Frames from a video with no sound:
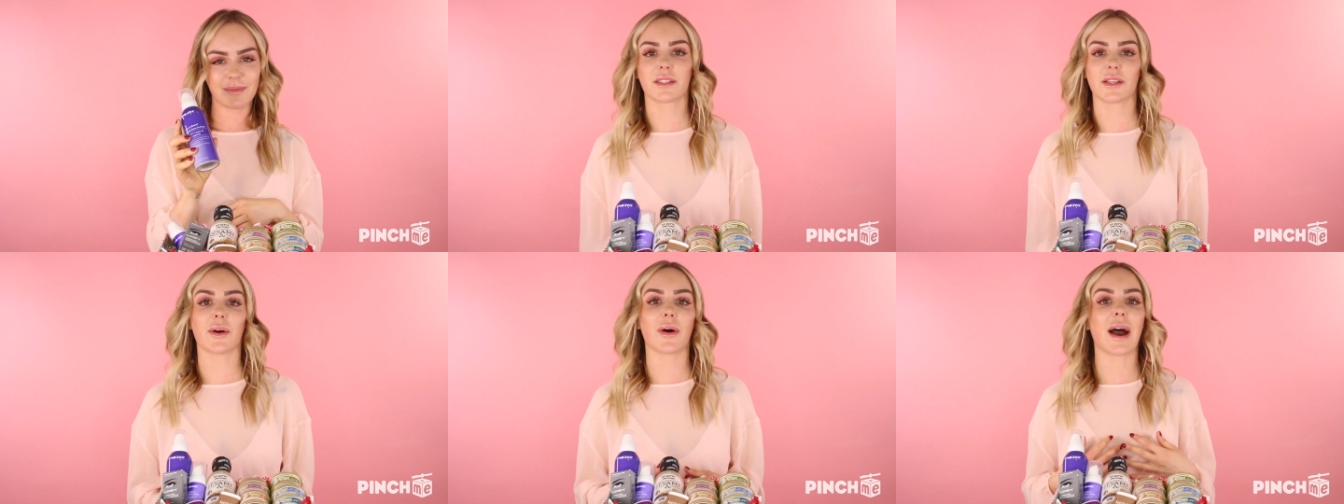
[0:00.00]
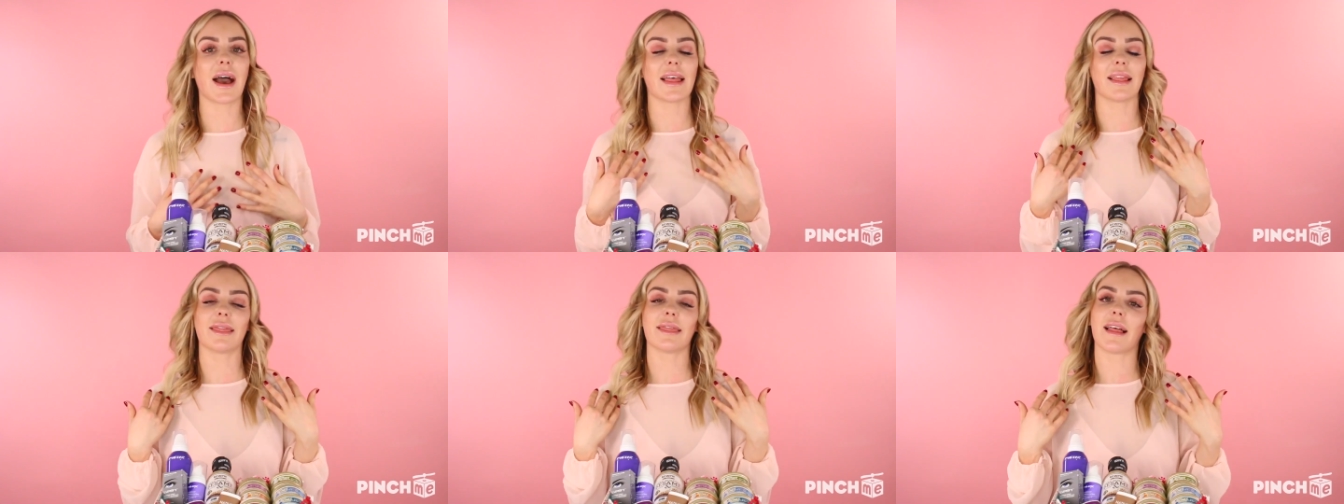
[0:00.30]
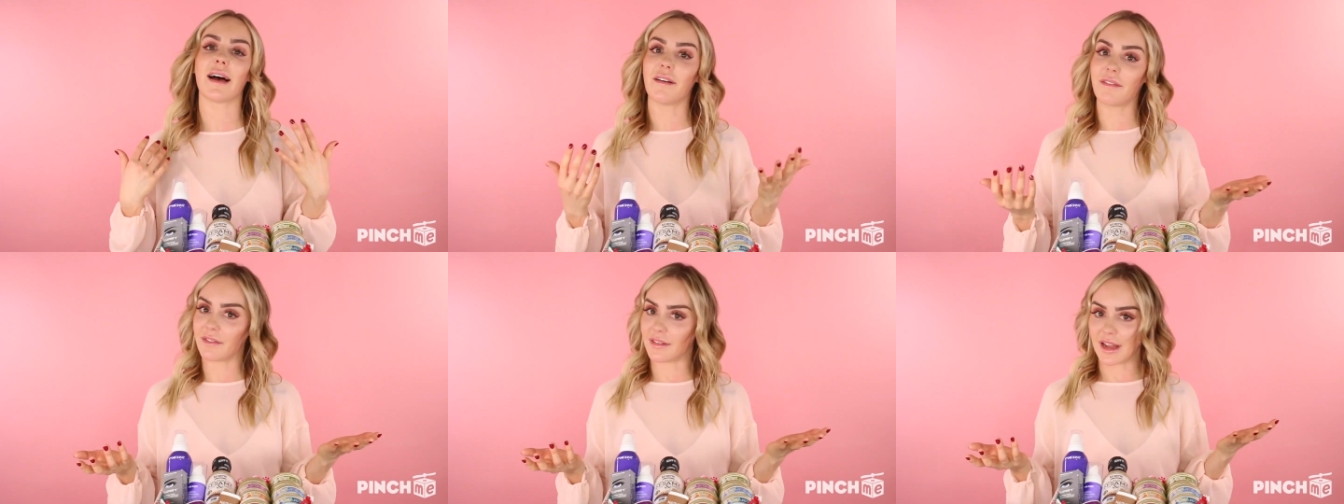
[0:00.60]
So I
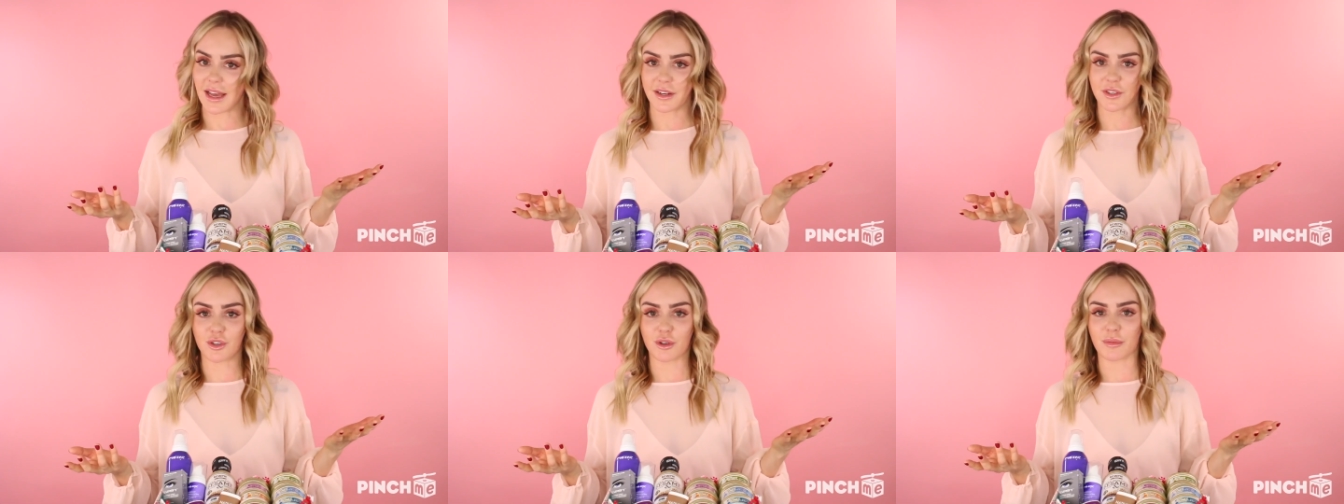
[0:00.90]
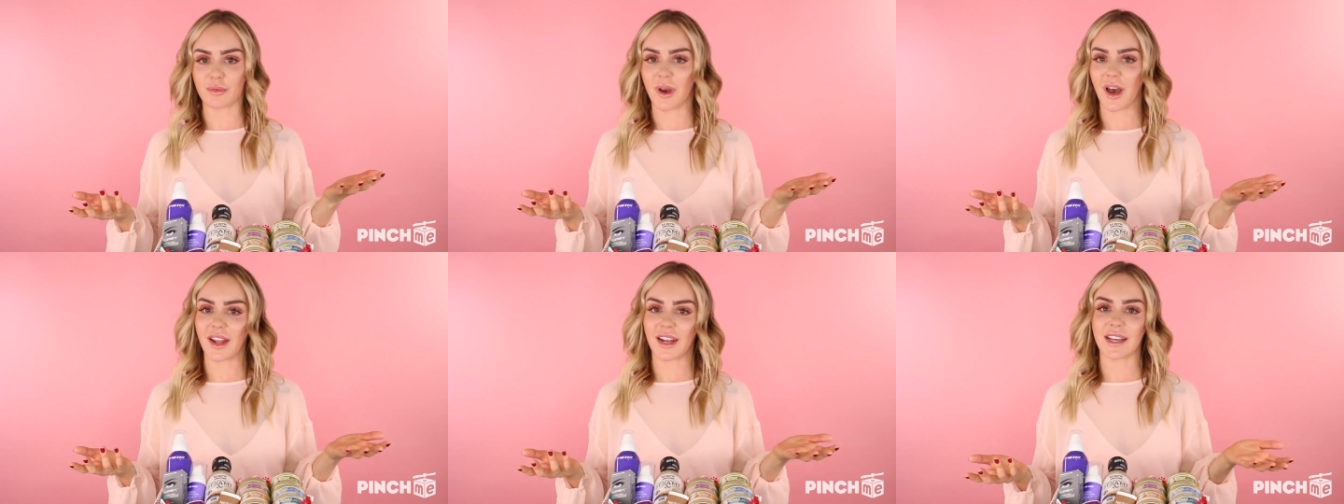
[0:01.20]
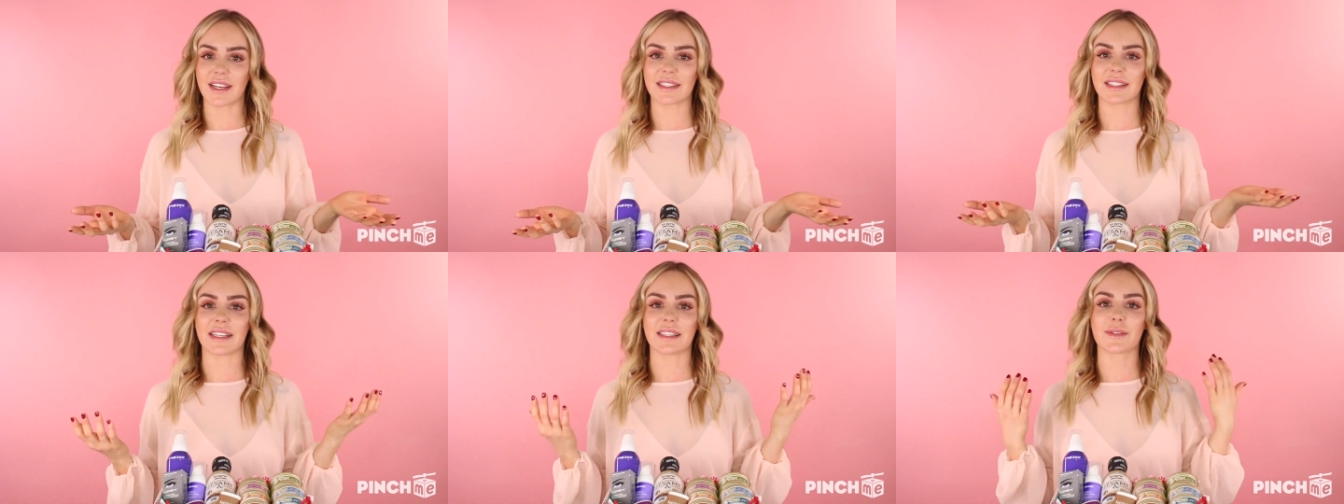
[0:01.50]
love natural
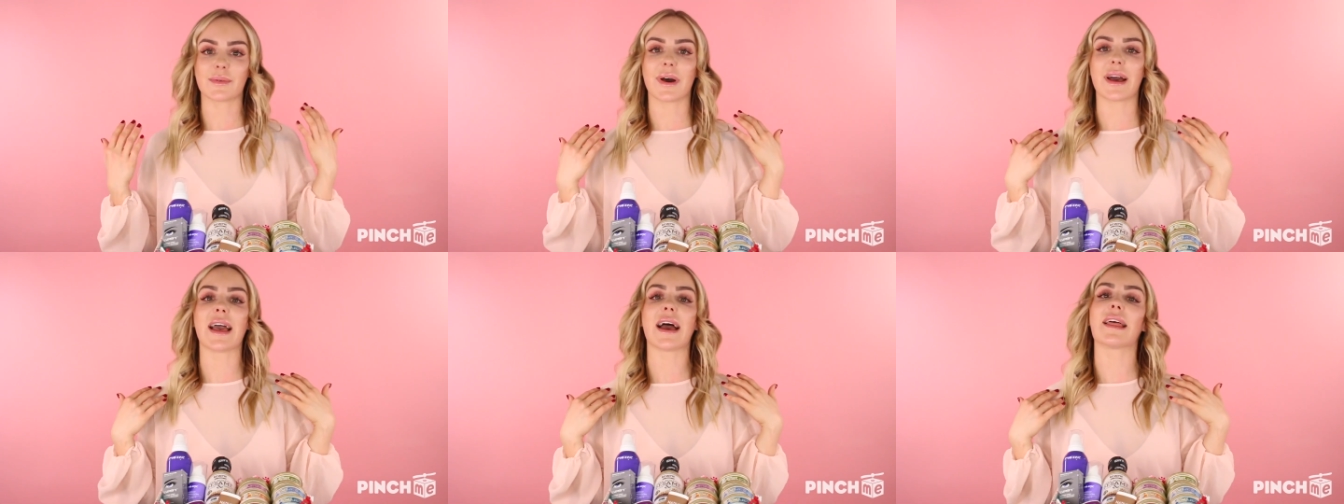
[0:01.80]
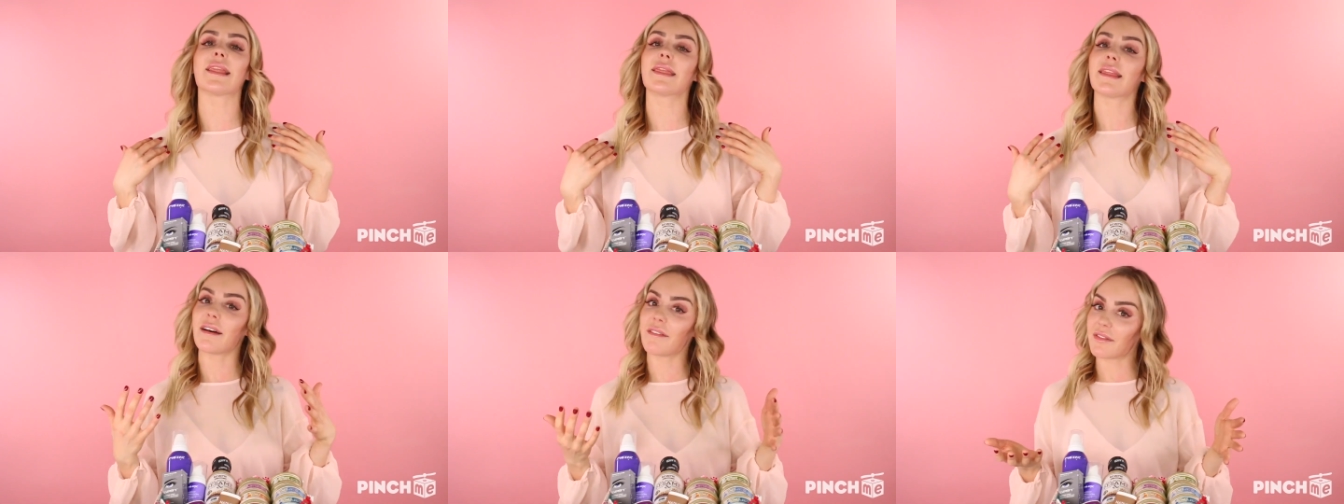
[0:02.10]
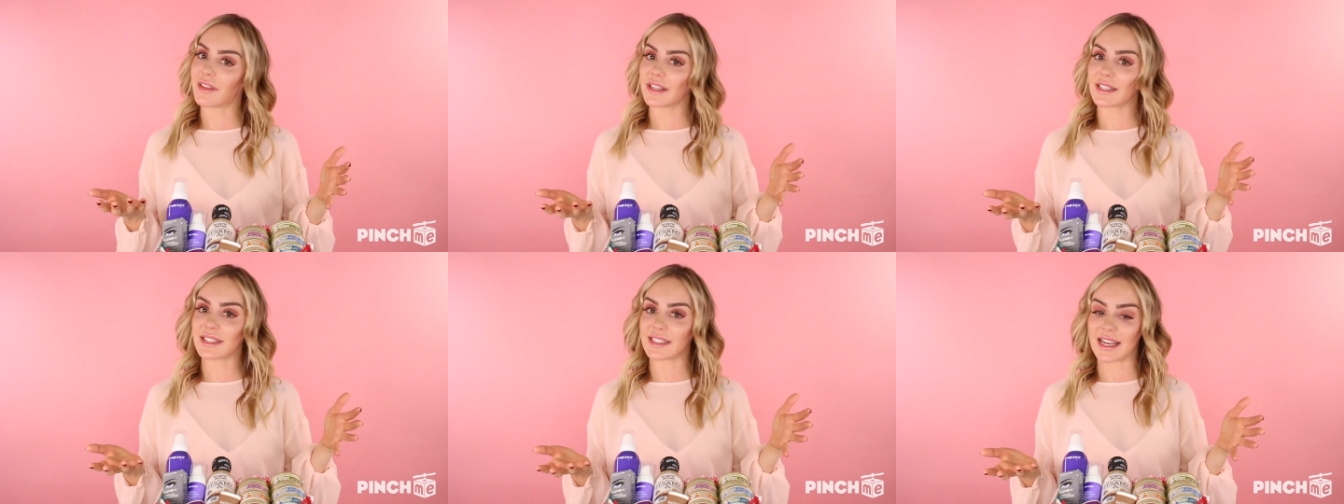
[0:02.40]
products. That's why I
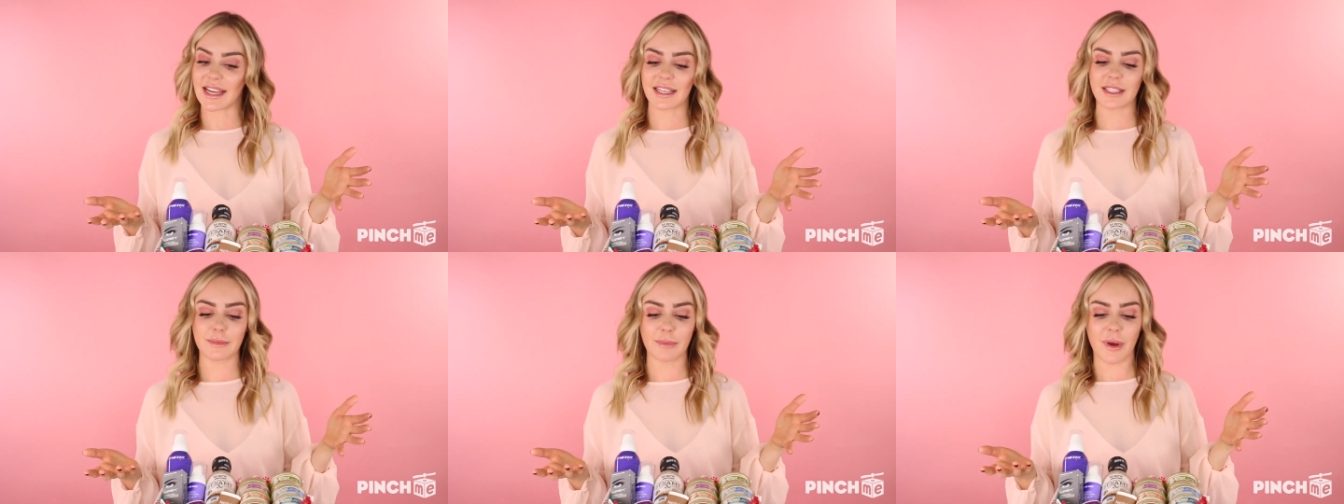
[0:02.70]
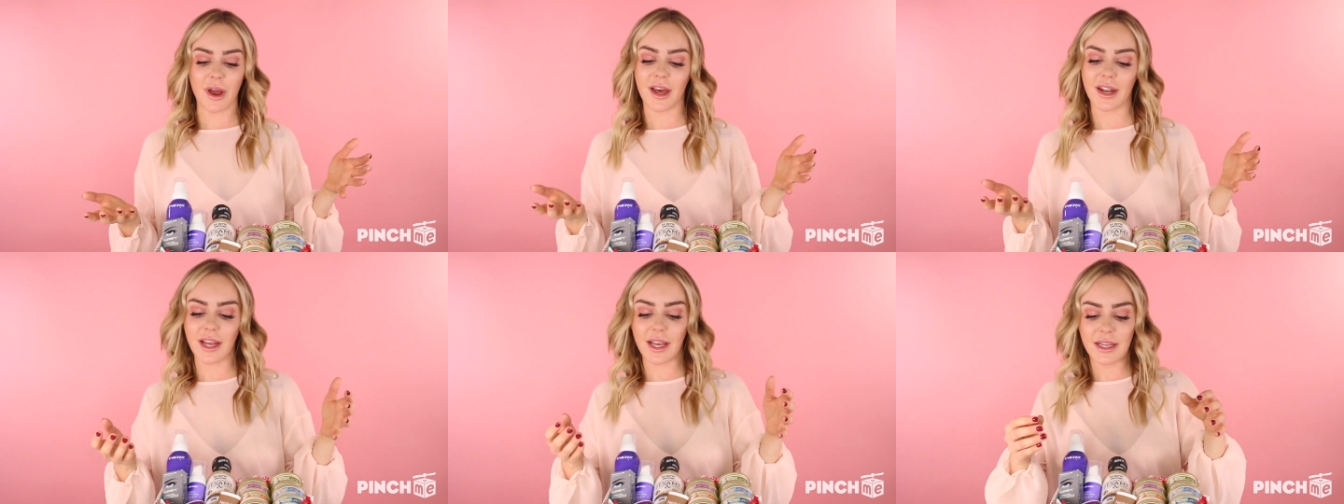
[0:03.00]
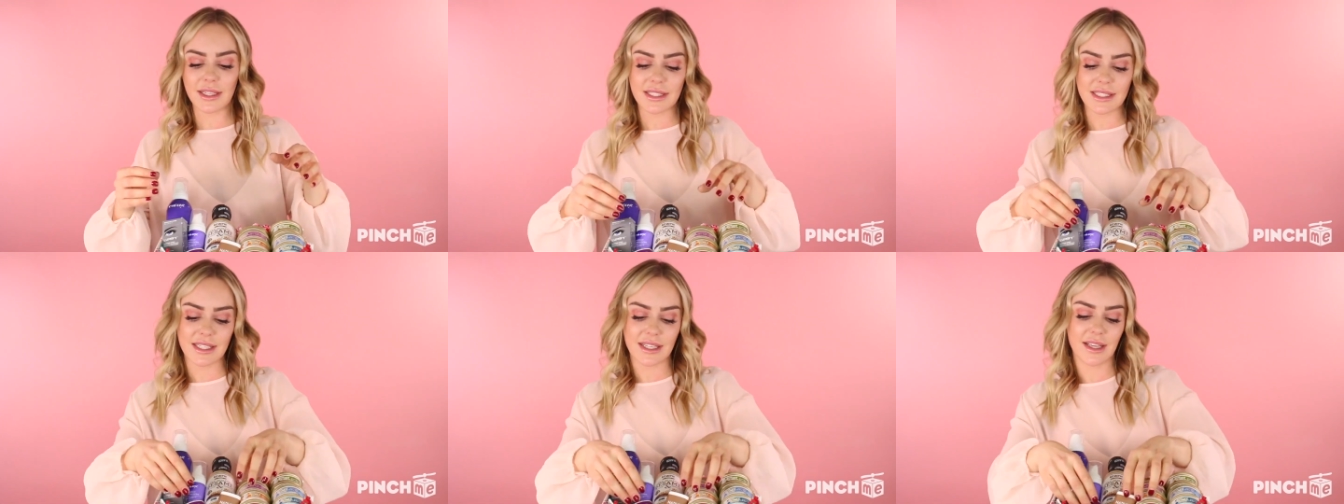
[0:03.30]
love this next
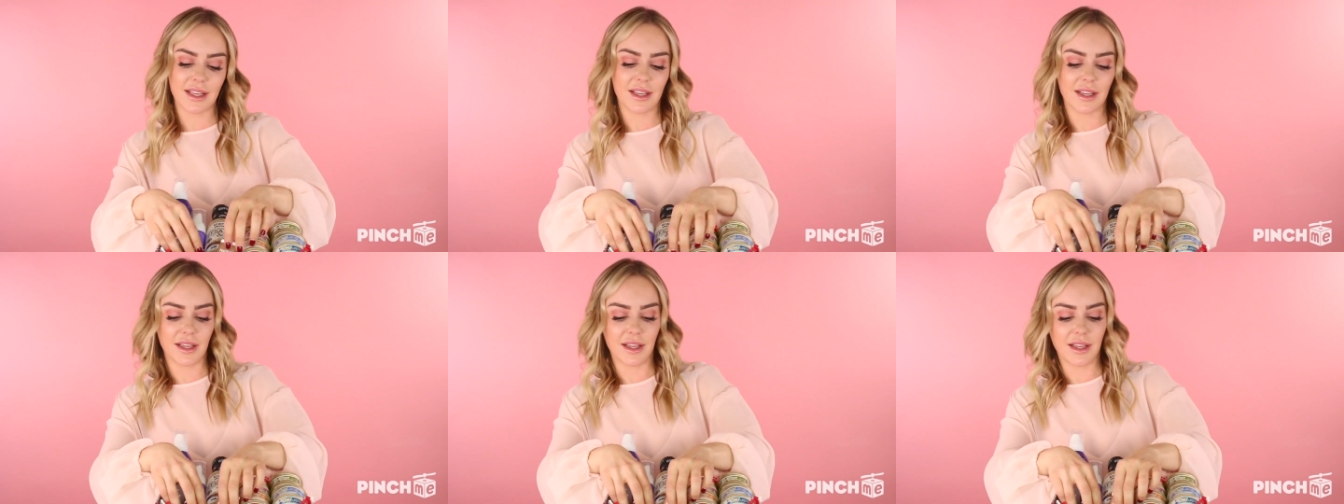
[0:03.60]
product.